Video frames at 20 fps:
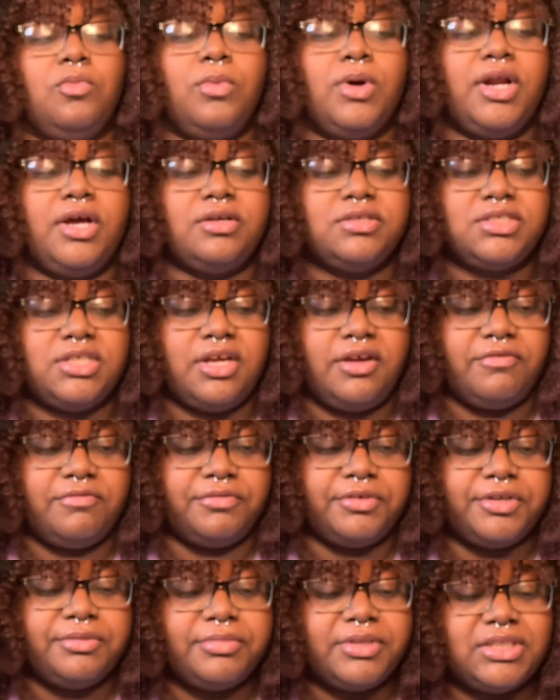what else they have
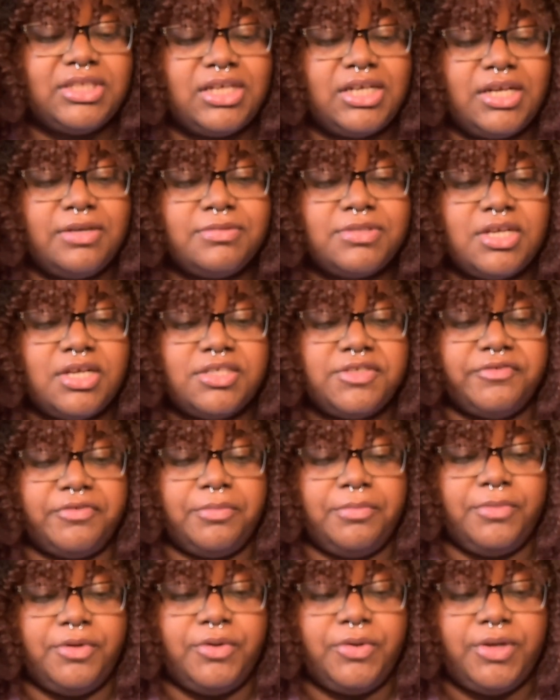written, but the name sounds
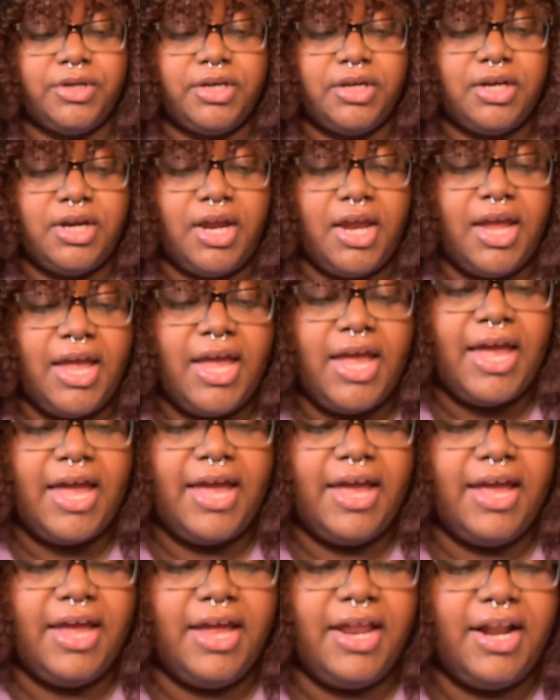familiar.
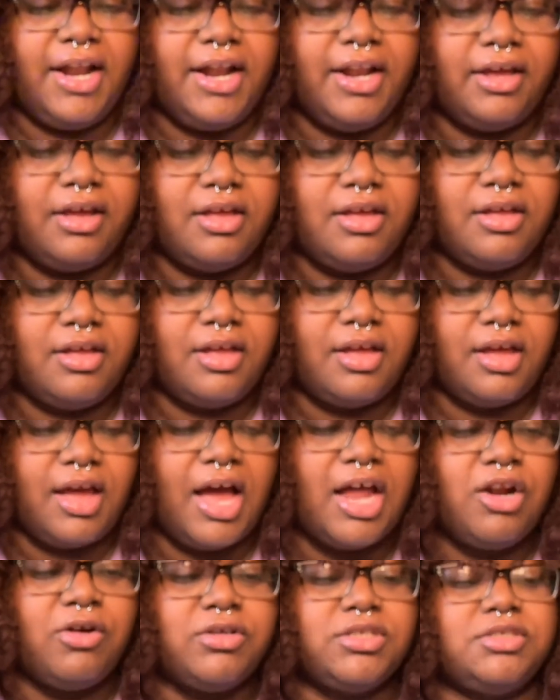And
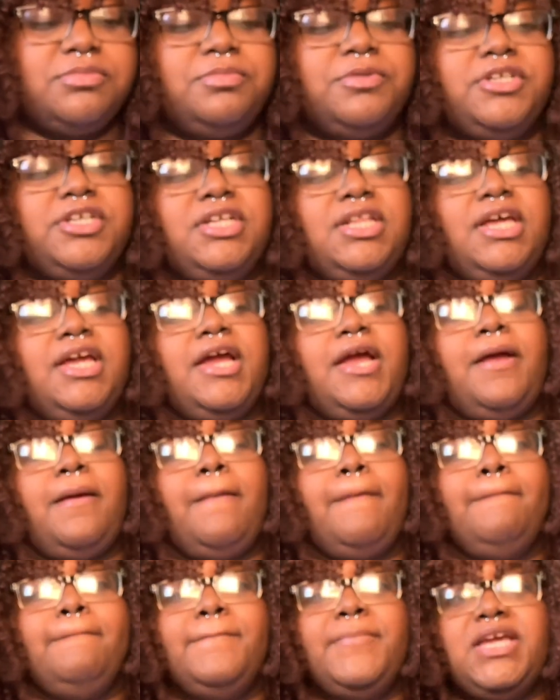I know it's a pretty, like,
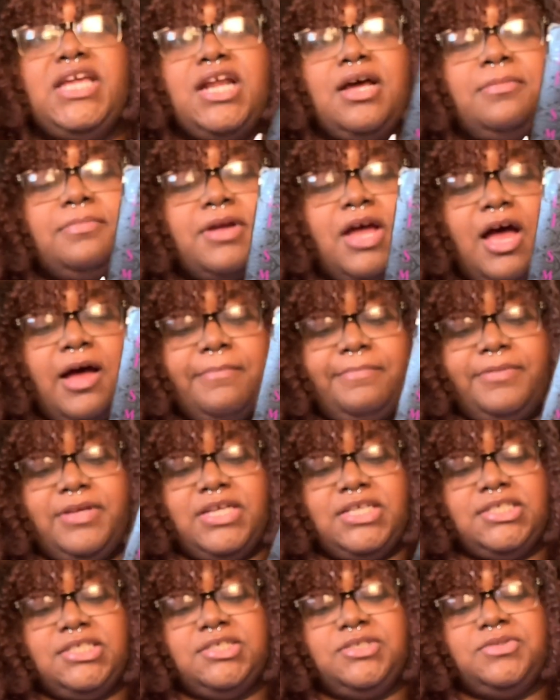beat up copy,
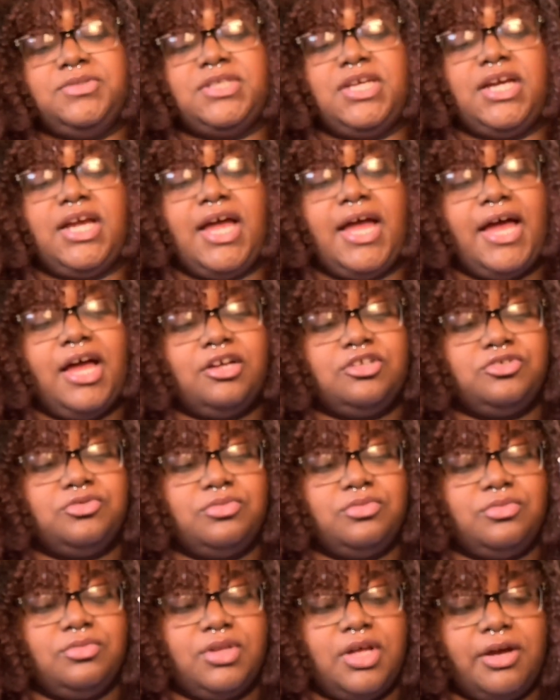because this was, like, an
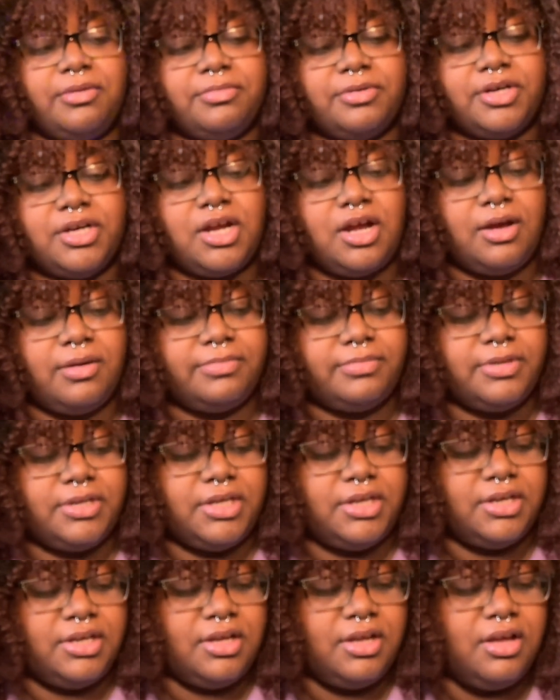actual library copy,